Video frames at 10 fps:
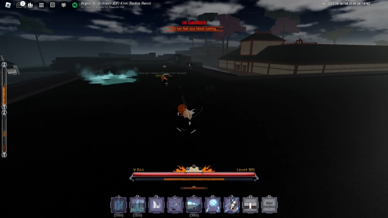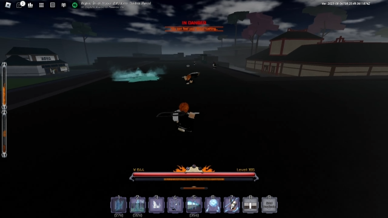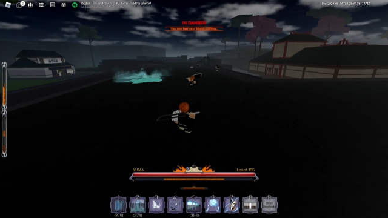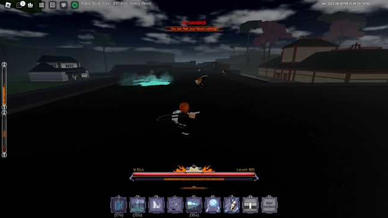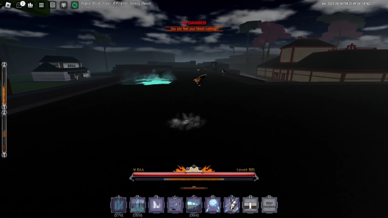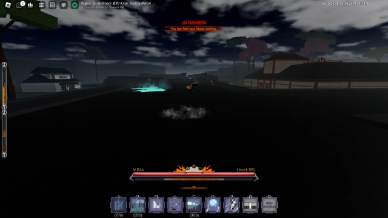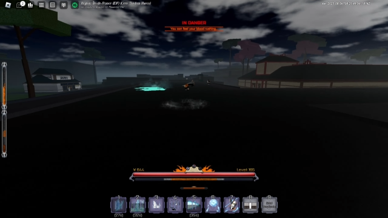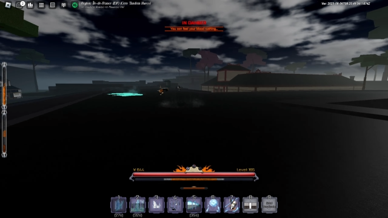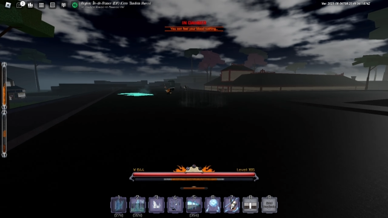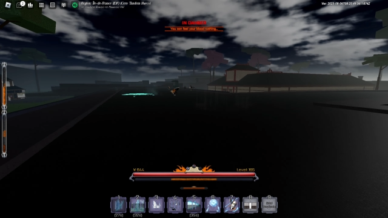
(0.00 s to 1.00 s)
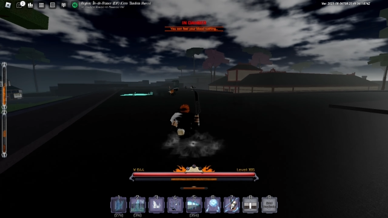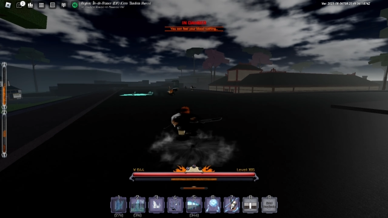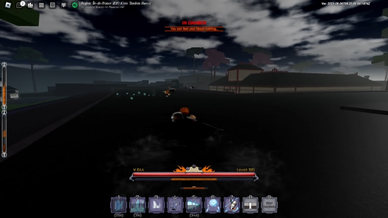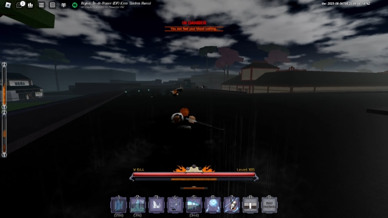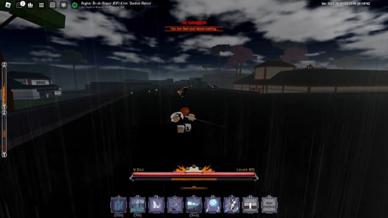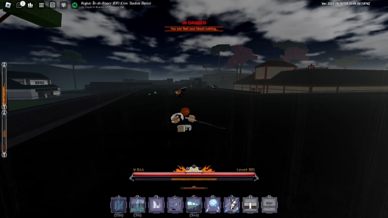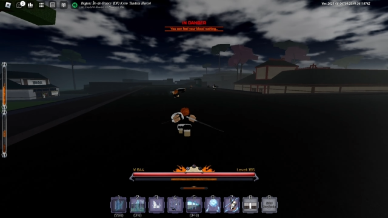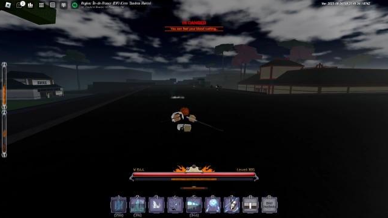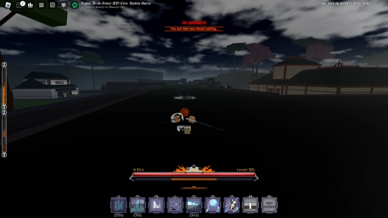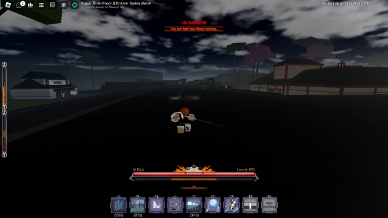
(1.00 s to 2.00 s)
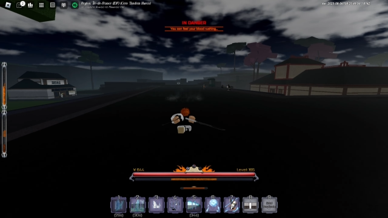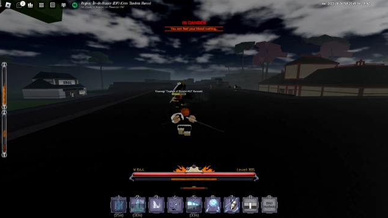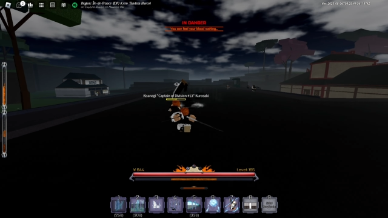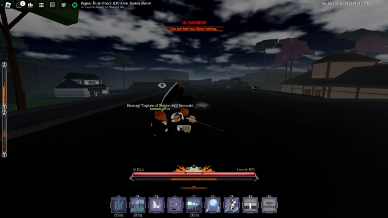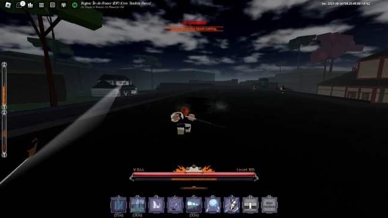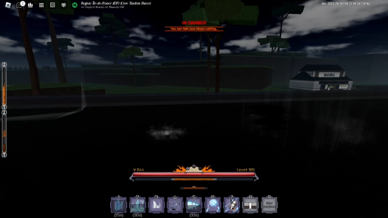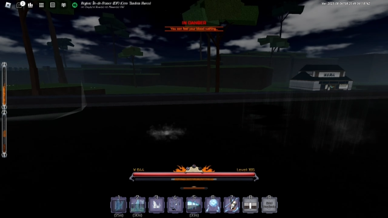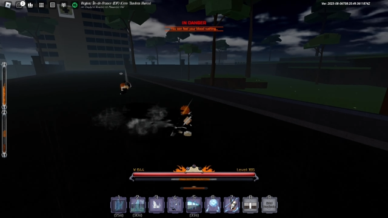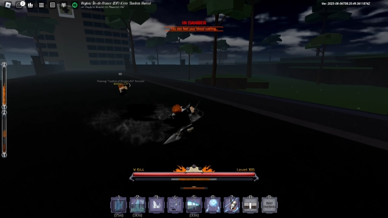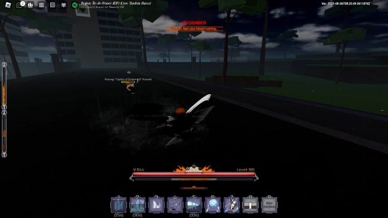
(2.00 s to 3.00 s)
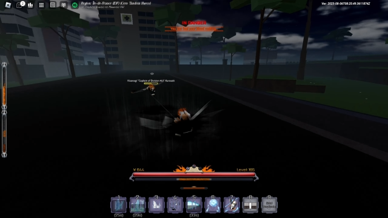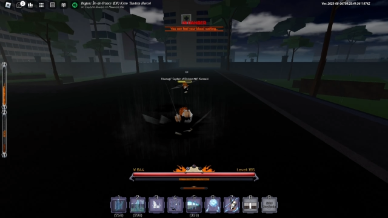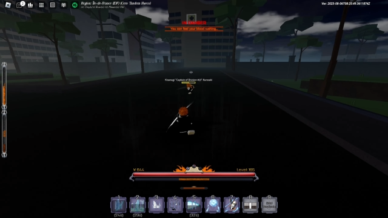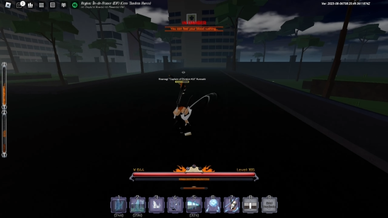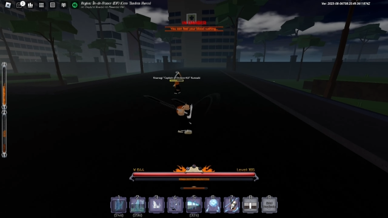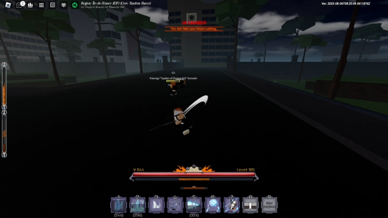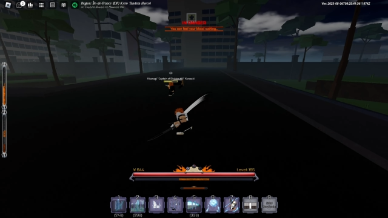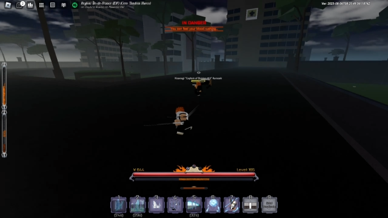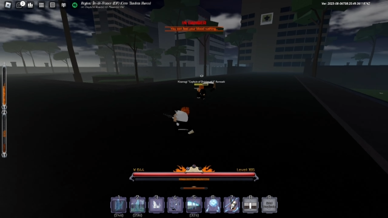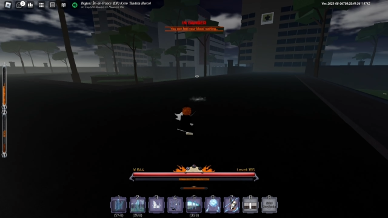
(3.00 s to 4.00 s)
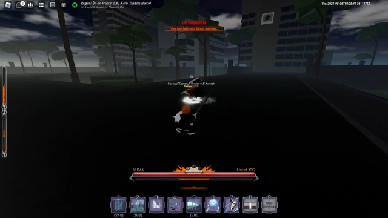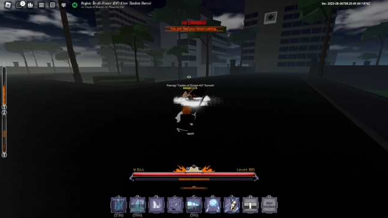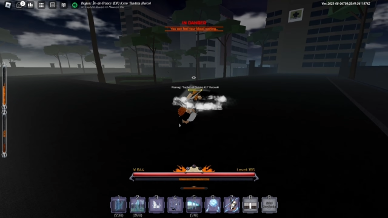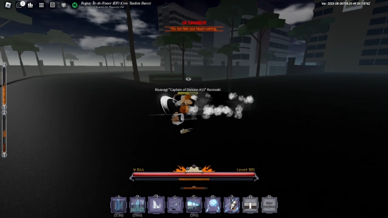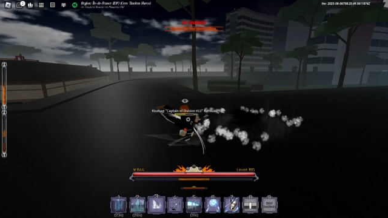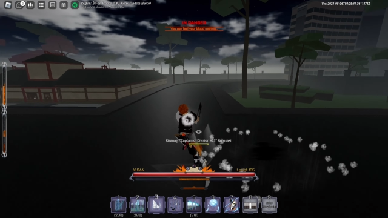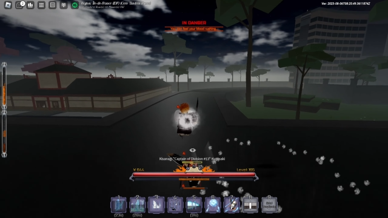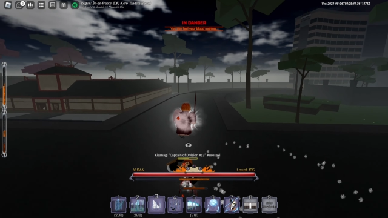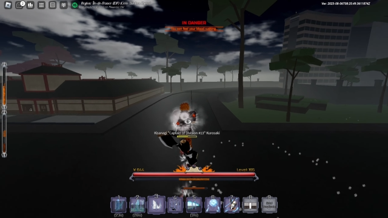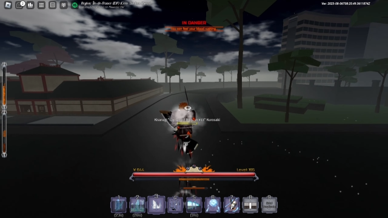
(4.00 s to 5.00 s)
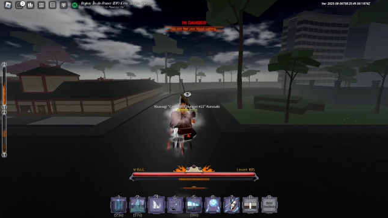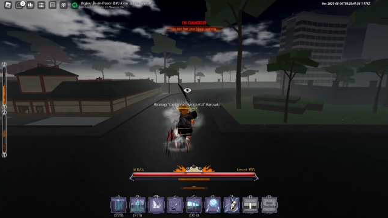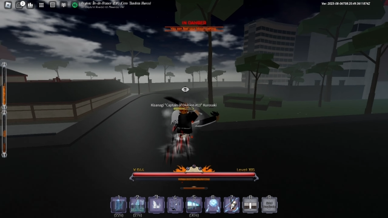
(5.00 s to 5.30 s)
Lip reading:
No face is visible, so there are no lips to read.